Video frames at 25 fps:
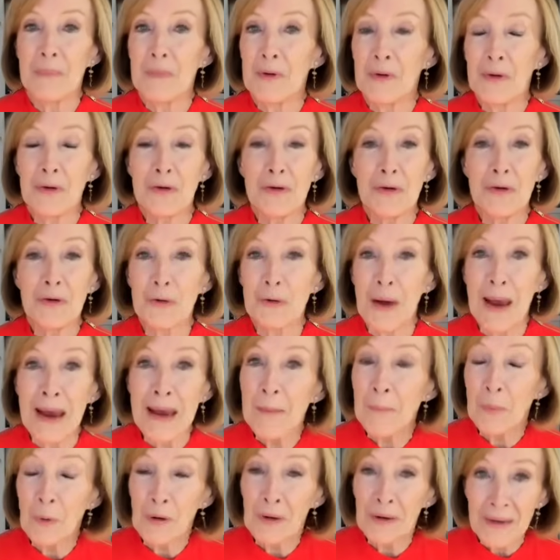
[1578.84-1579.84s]
you're
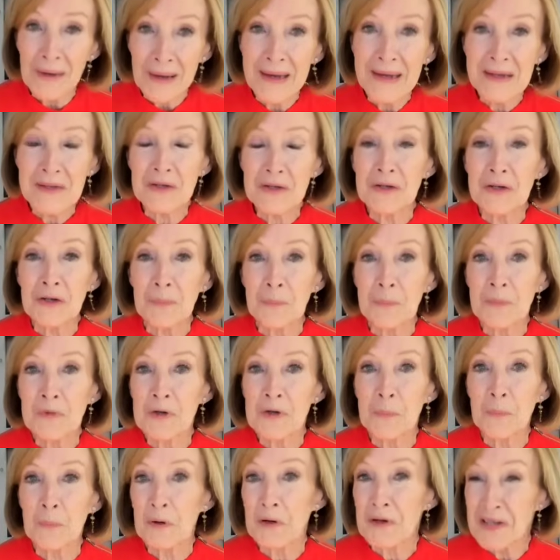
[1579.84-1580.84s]
able less
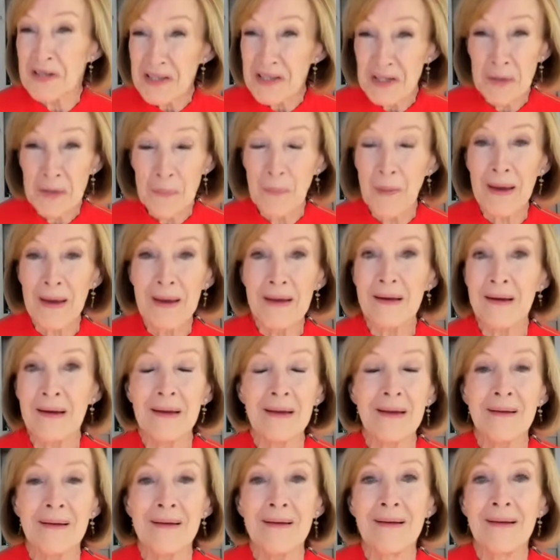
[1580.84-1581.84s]
to participate
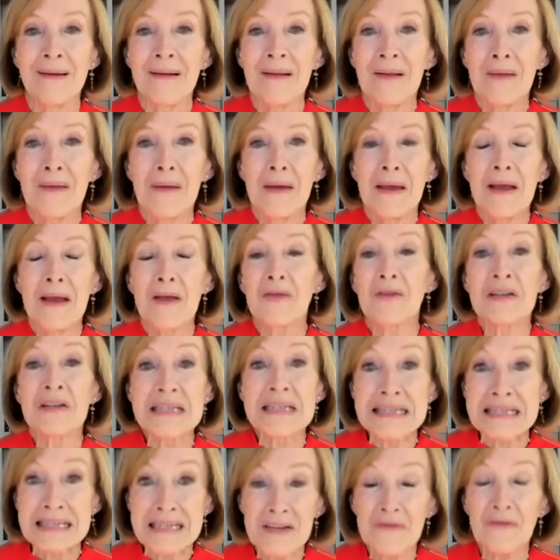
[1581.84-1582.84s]
in the
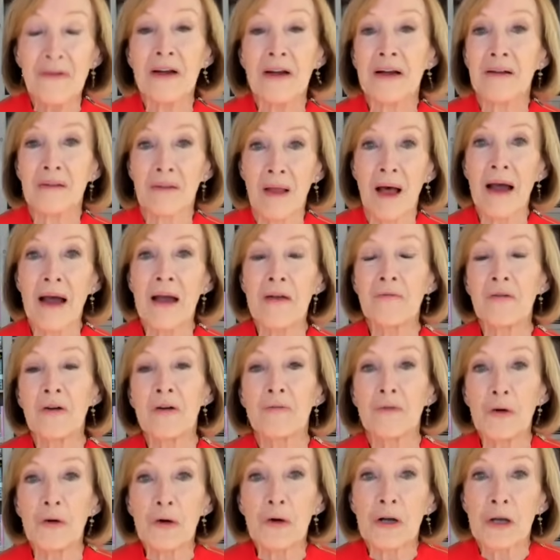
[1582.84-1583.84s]
civic life
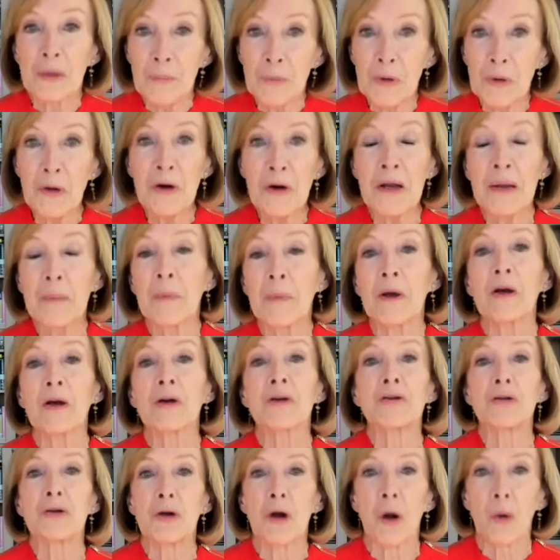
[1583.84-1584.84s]
of your community
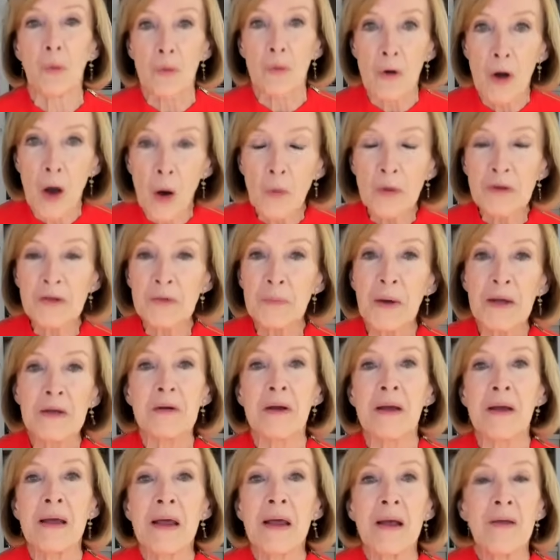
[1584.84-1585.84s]
because you don't know as much.
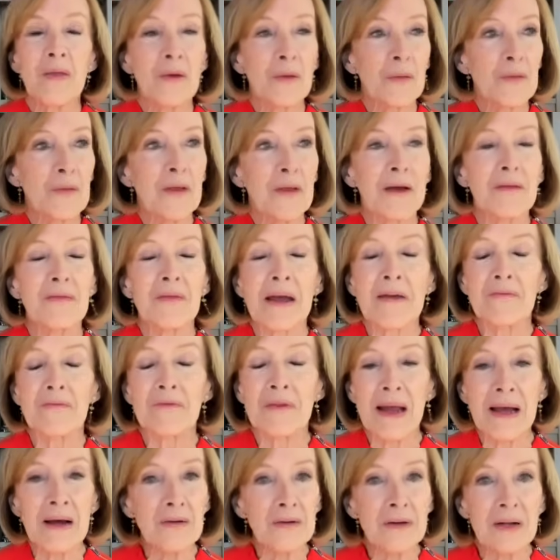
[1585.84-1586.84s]
They've
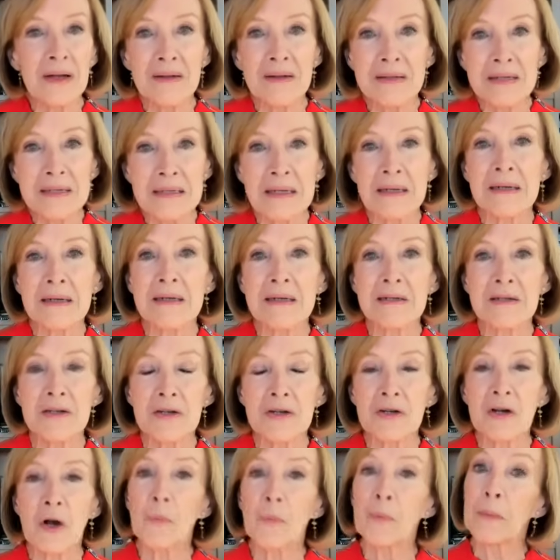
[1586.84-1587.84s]
now done studies that
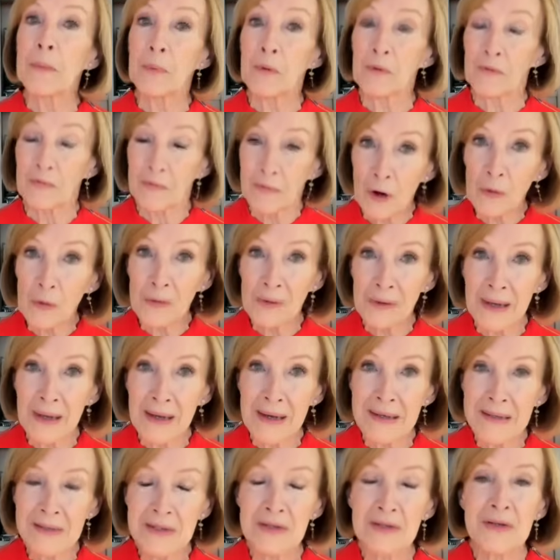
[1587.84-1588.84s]
show people vote
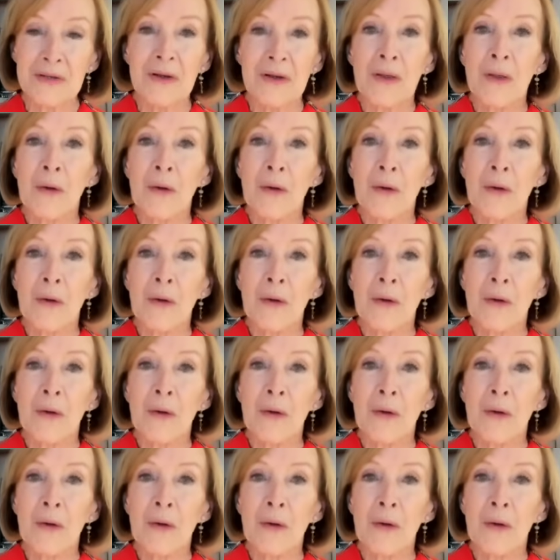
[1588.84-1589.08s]
less,